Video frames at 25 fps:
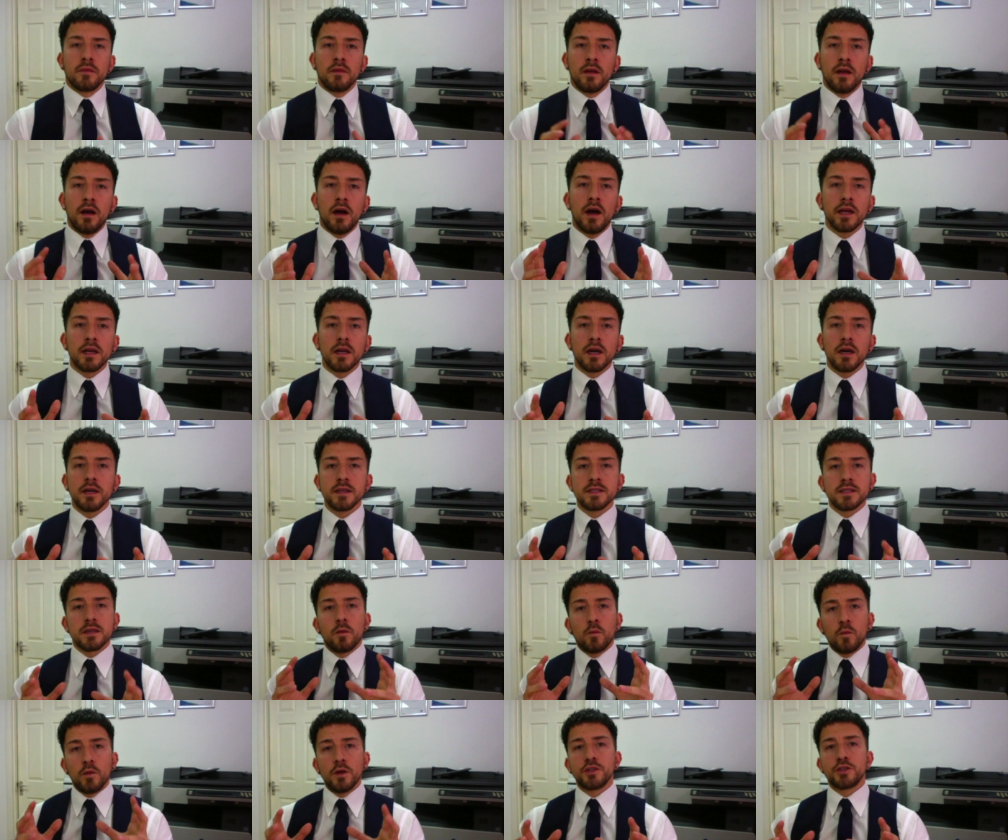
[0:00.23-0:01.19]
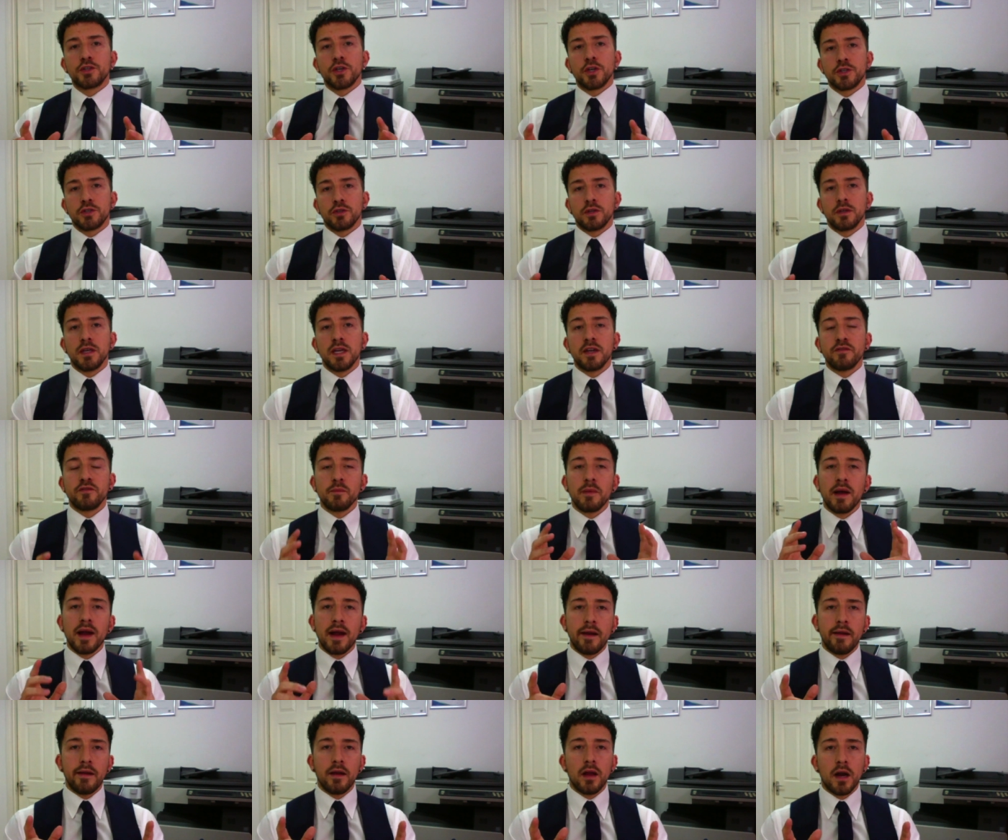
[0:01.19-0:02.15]
Hi guys, Will Churchill here from
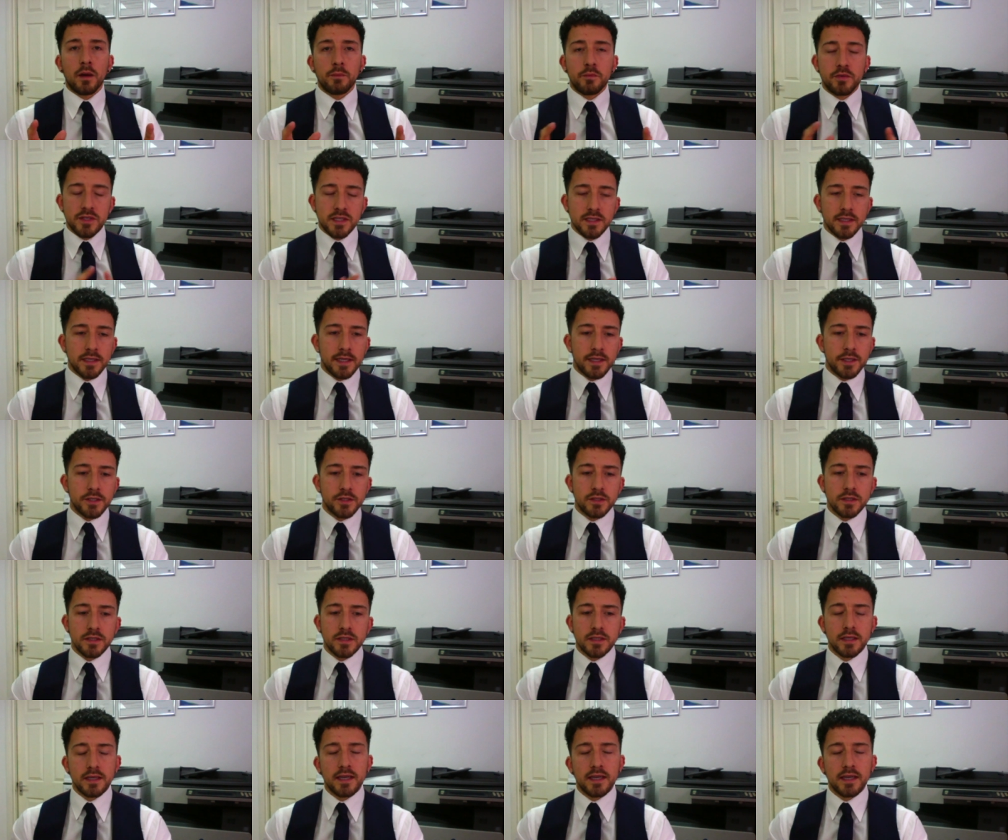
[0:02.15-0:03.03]
Harry Harper Estate Agents.